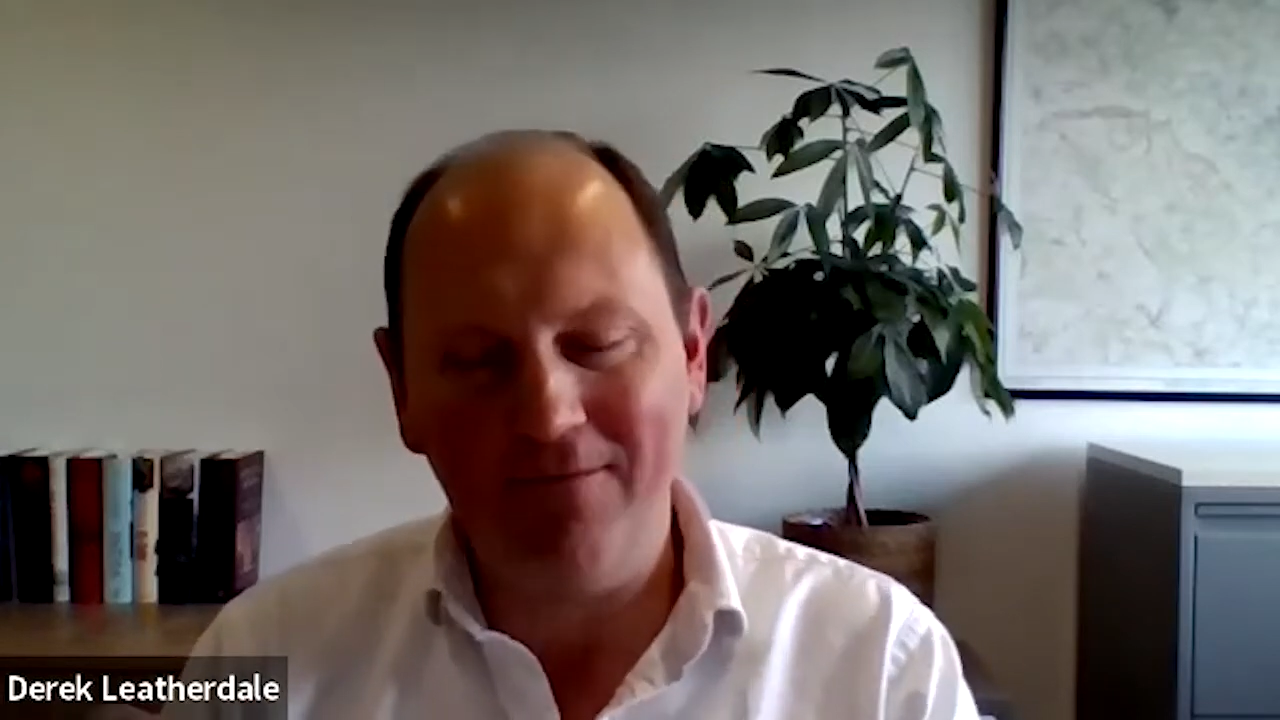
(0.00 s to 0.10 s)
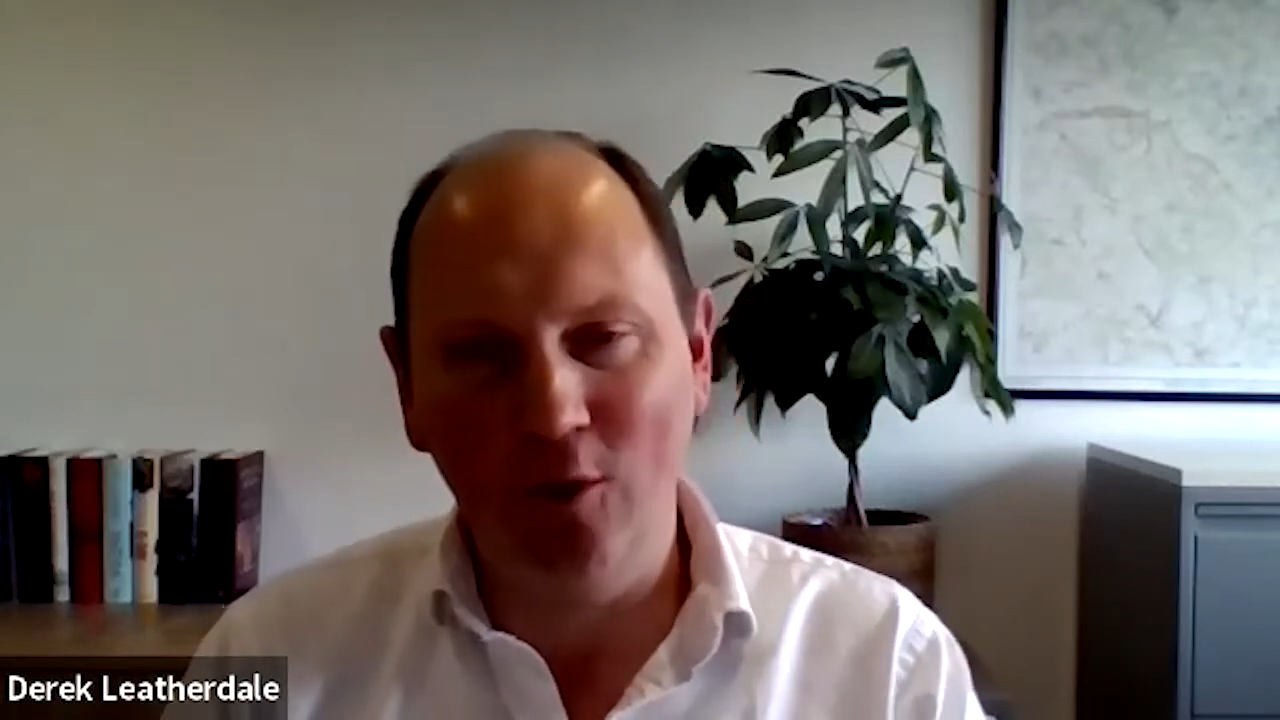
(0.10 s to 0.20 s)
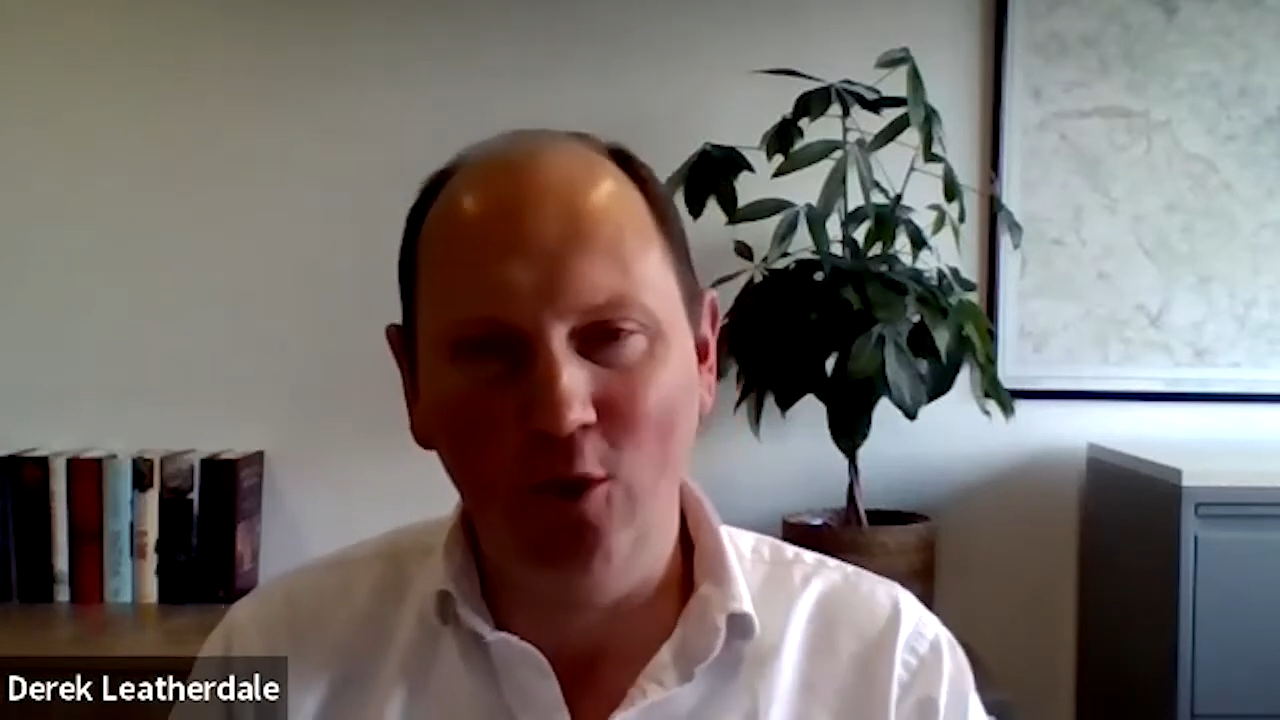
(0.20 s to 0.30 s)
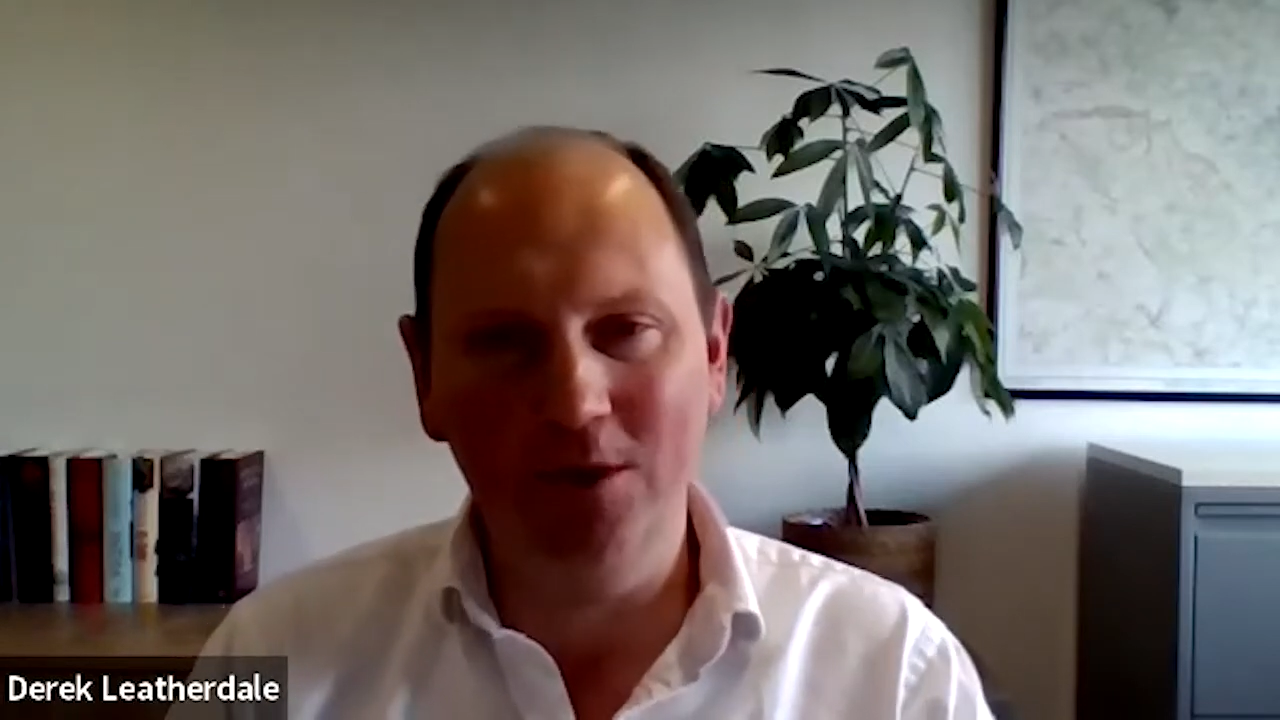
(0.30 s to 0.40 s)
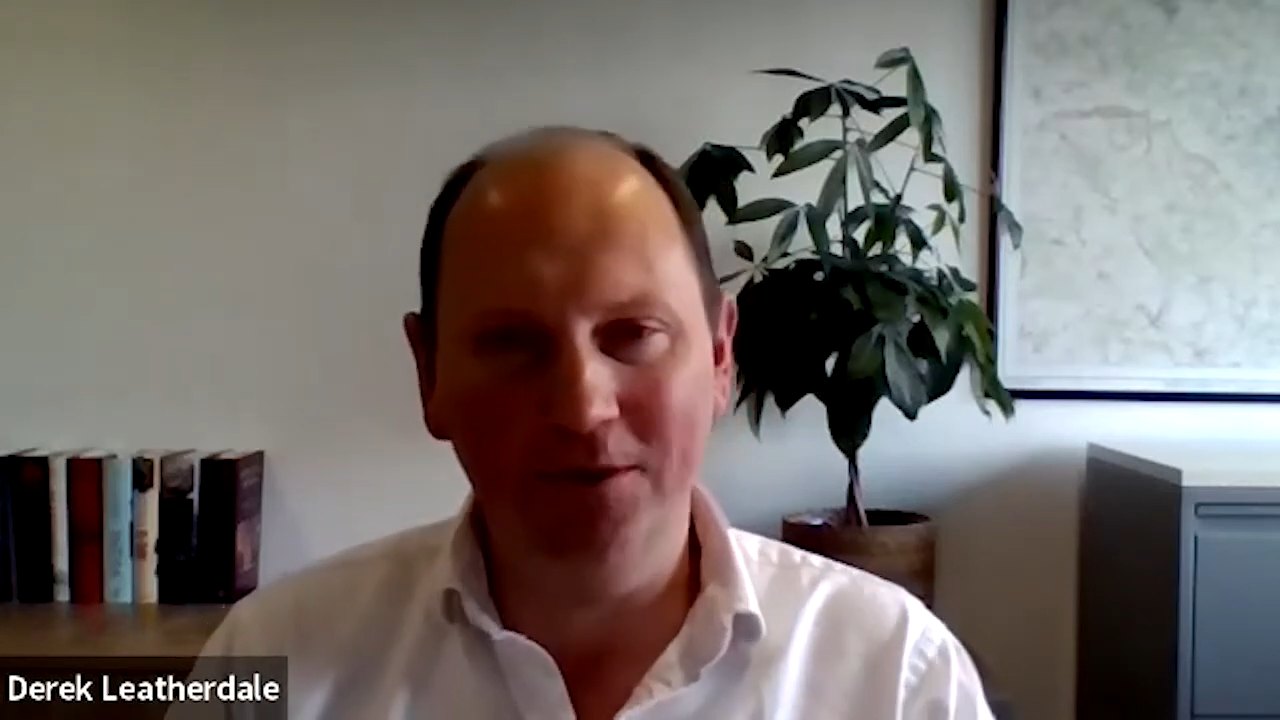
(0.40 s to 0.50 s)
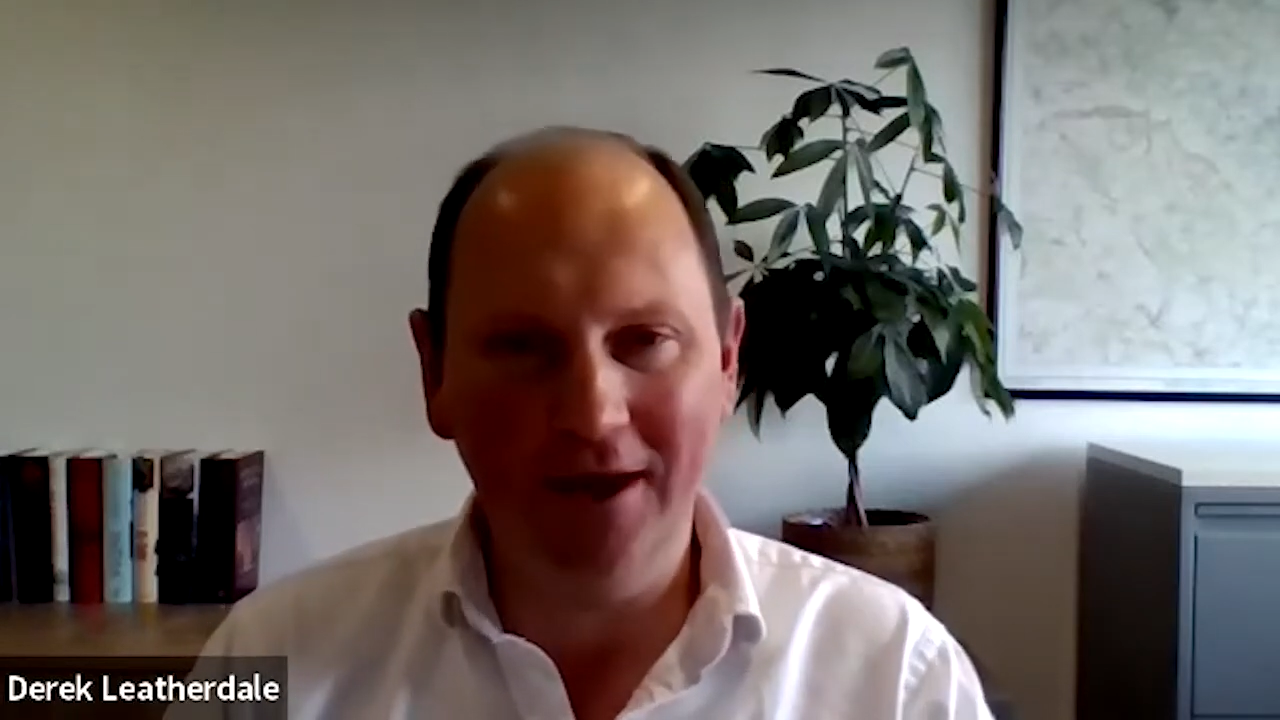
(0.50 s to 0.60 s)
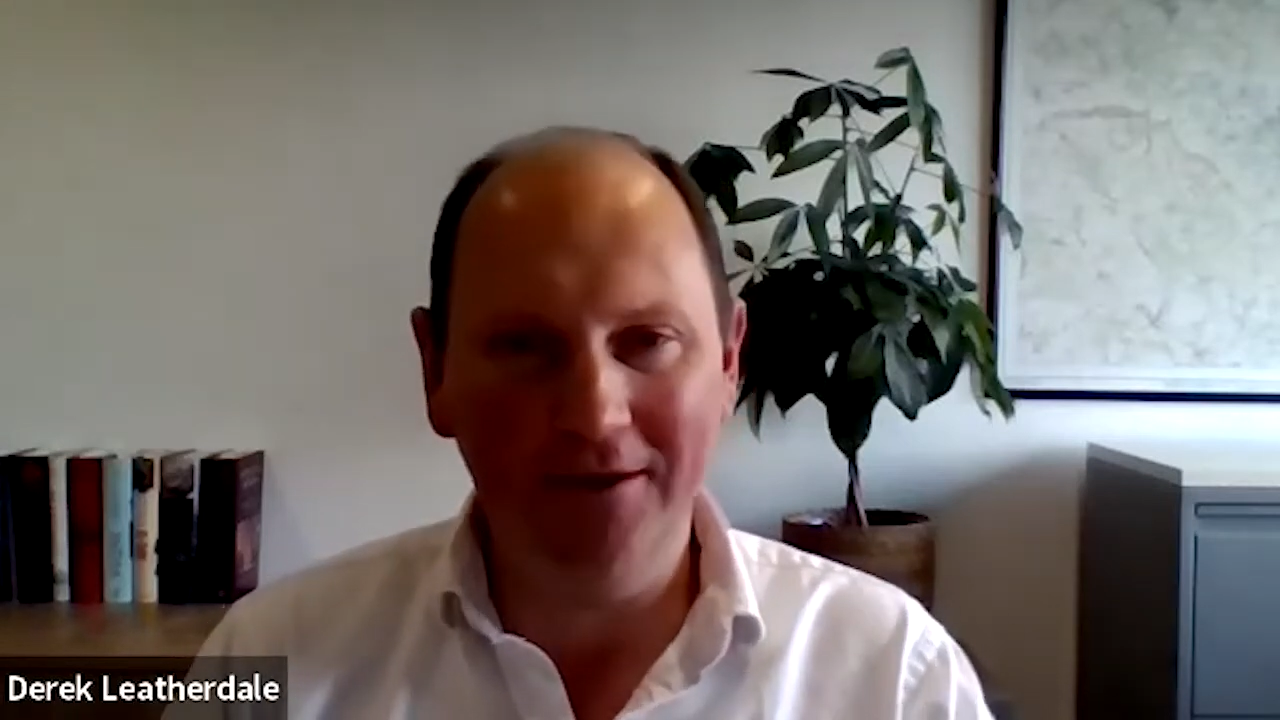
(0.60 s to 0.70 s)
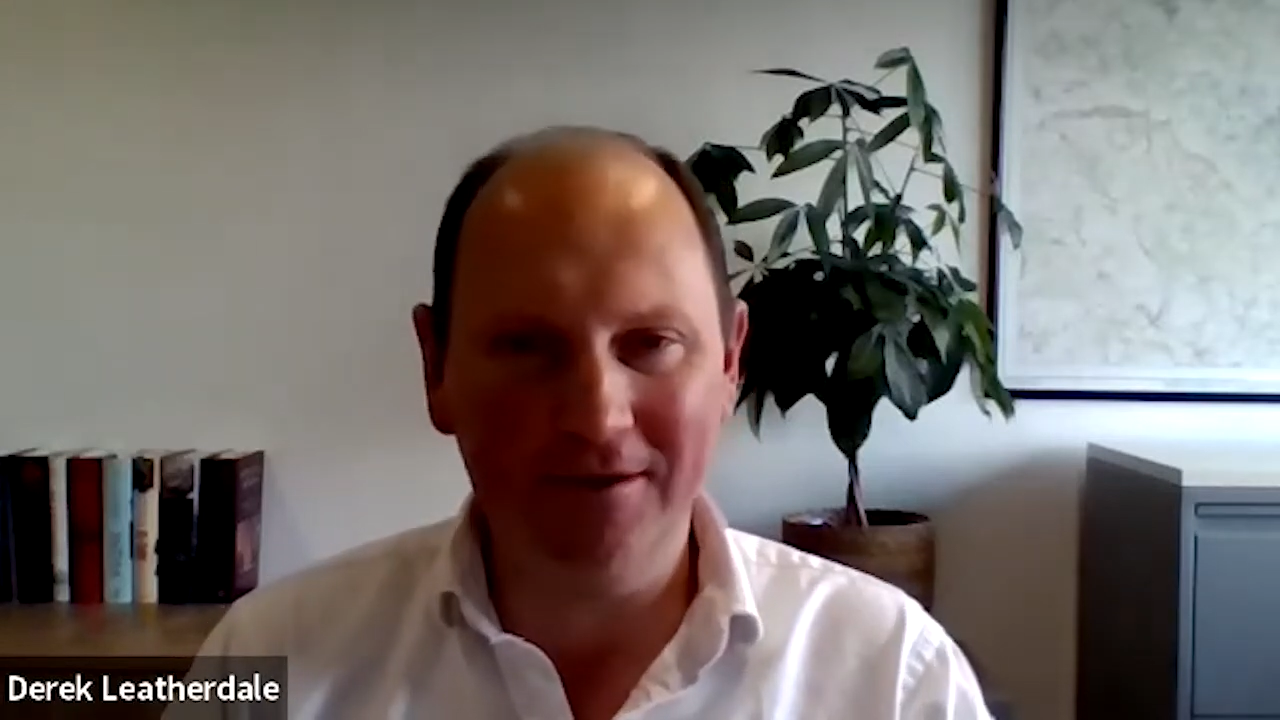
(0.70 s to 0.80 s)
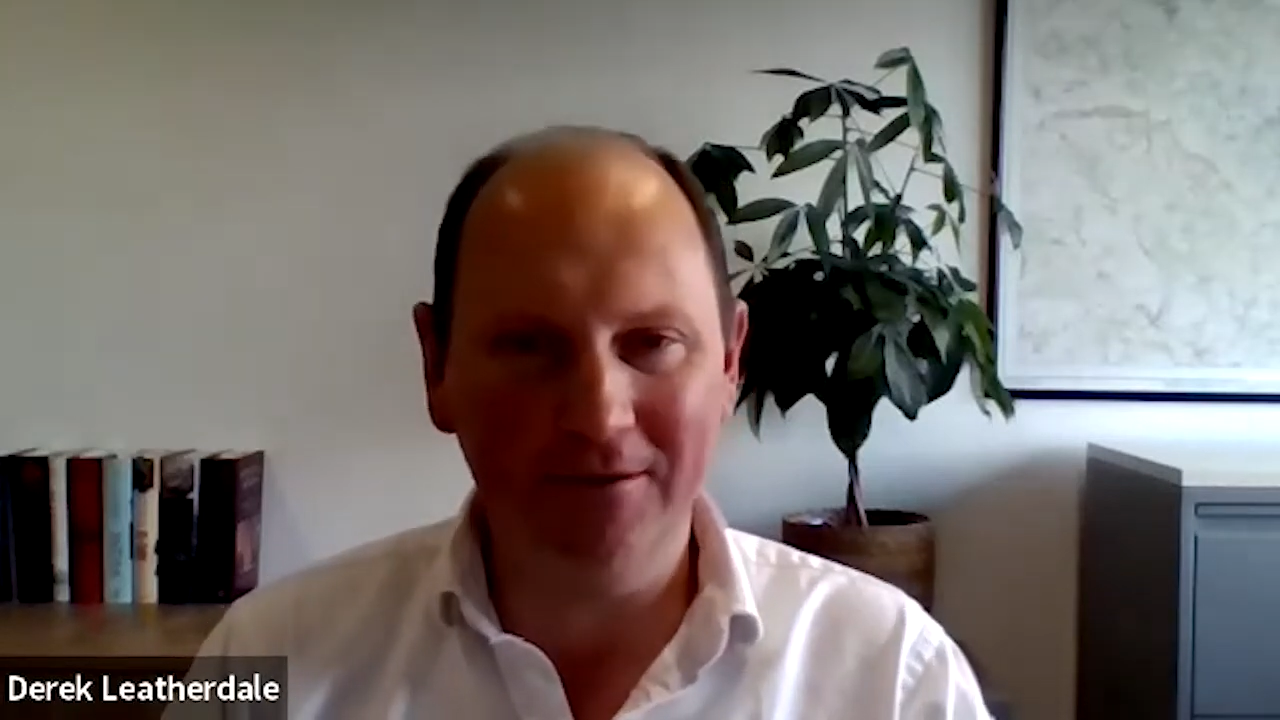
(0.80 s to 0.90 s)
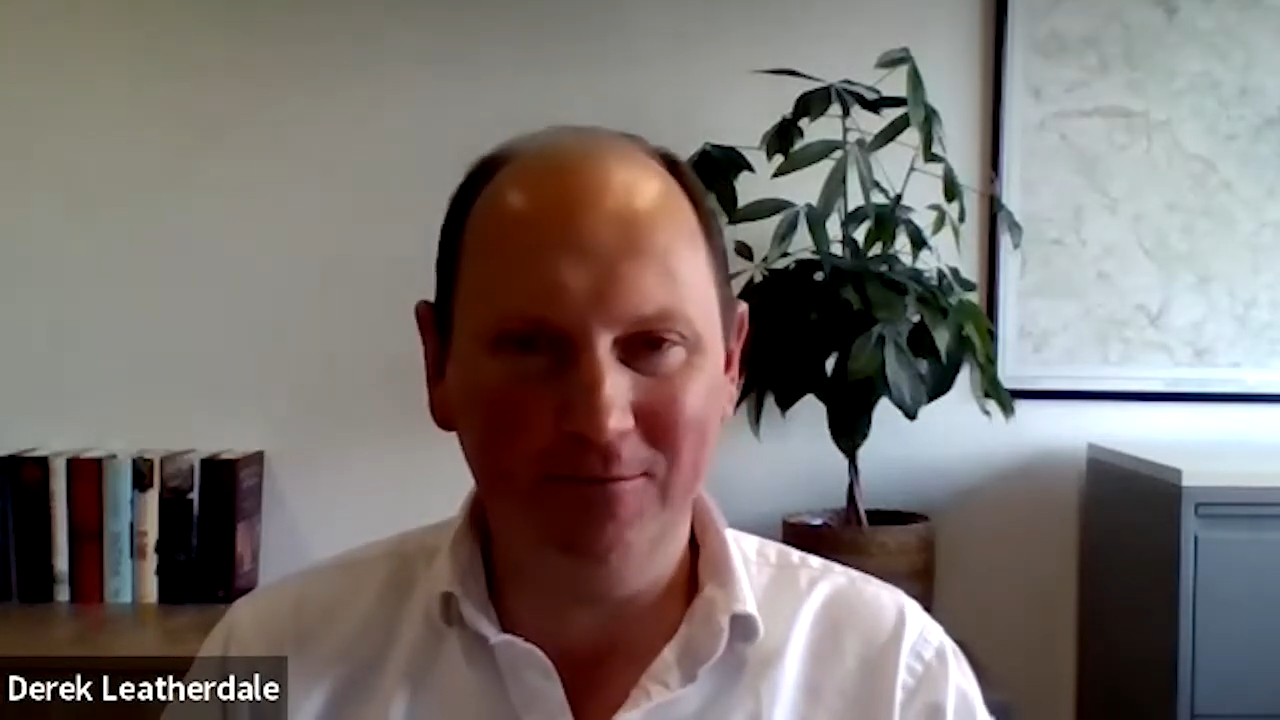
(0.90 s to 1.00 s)
forward
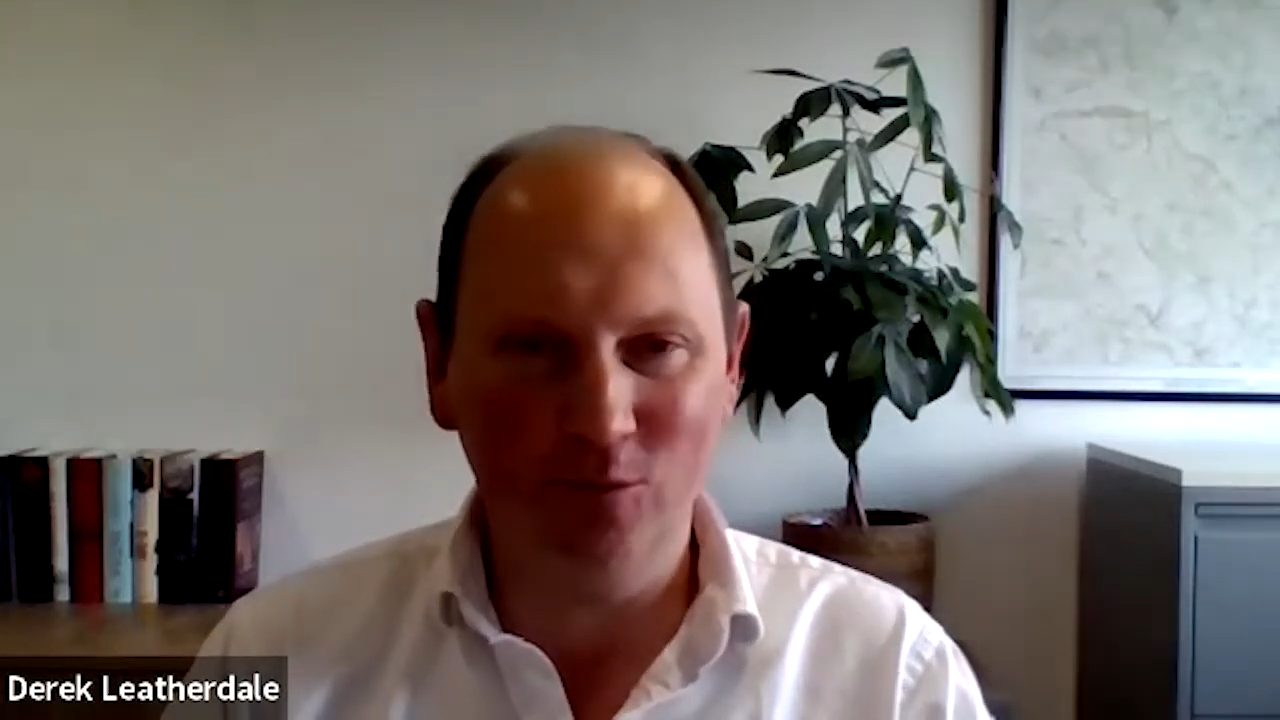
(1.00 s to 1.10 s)
then to